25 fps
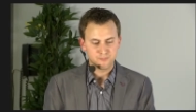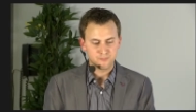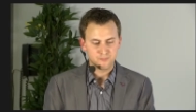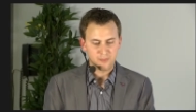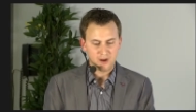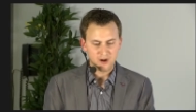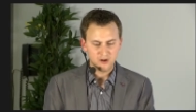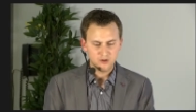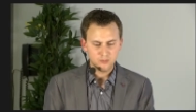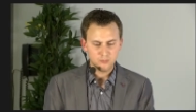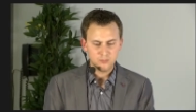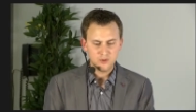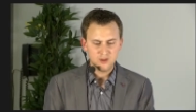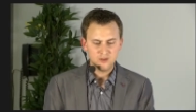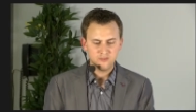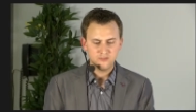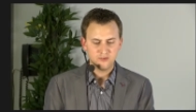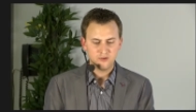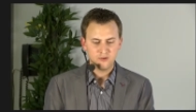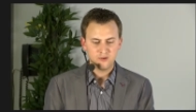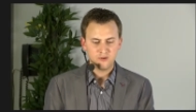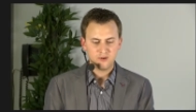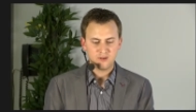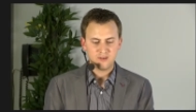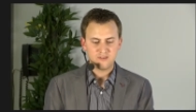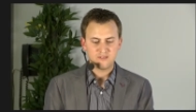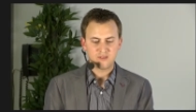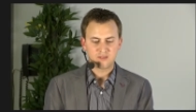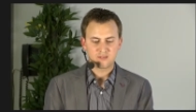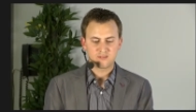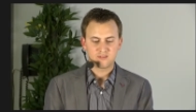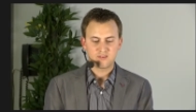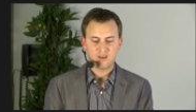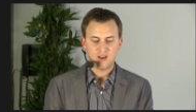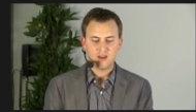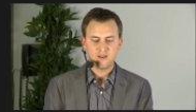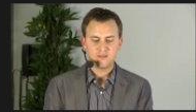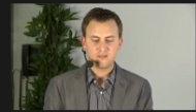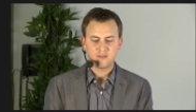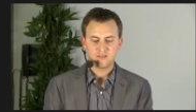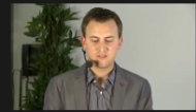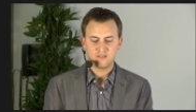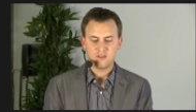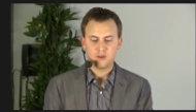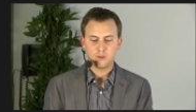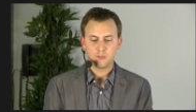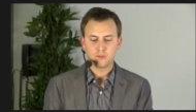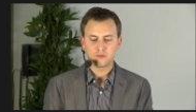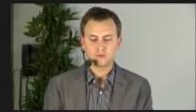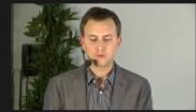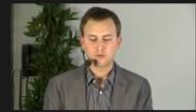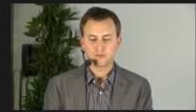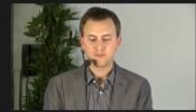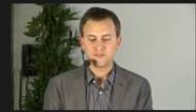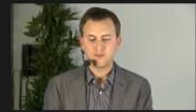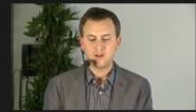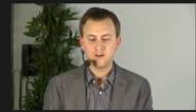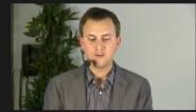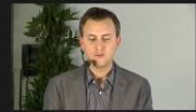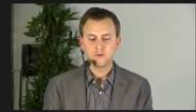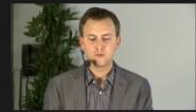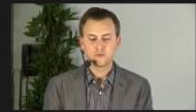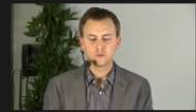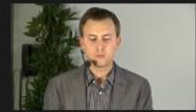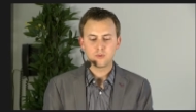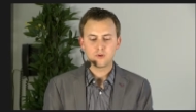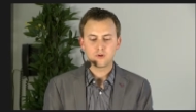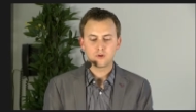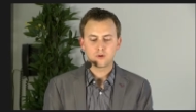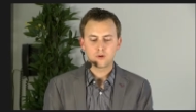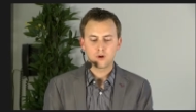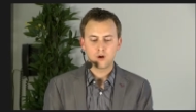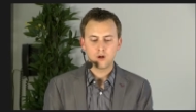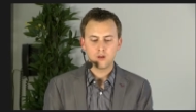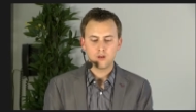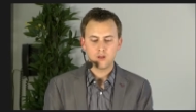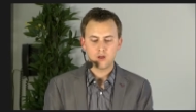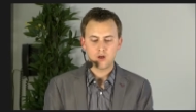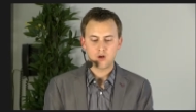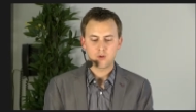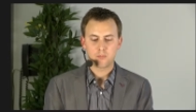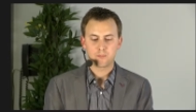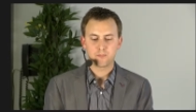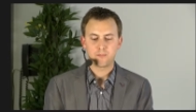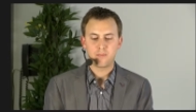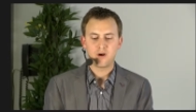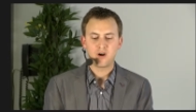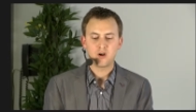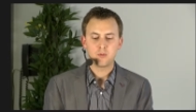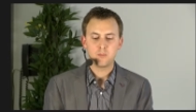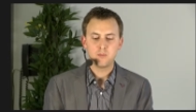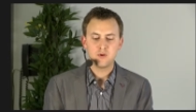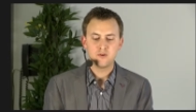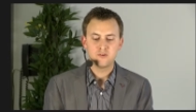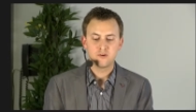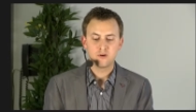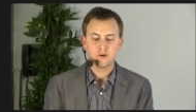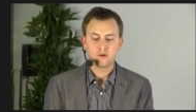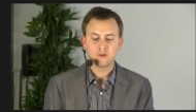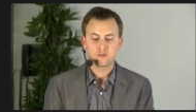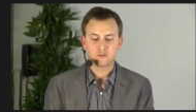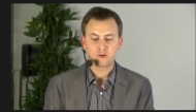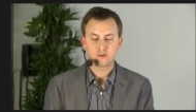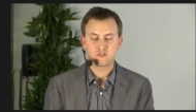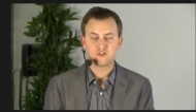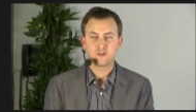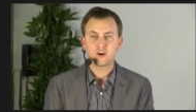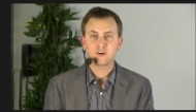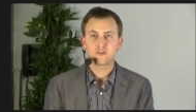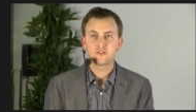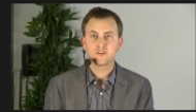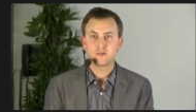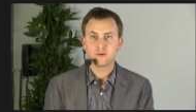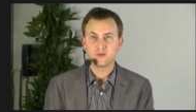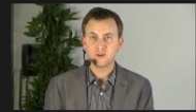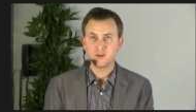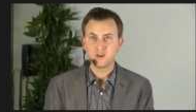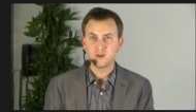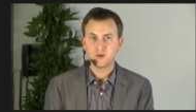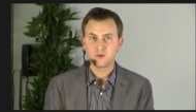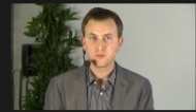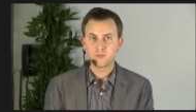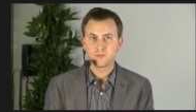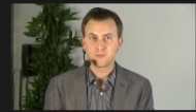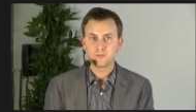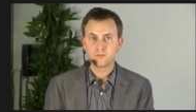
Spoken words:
parameter is assigned a sequence of values we call a parameter trajectory.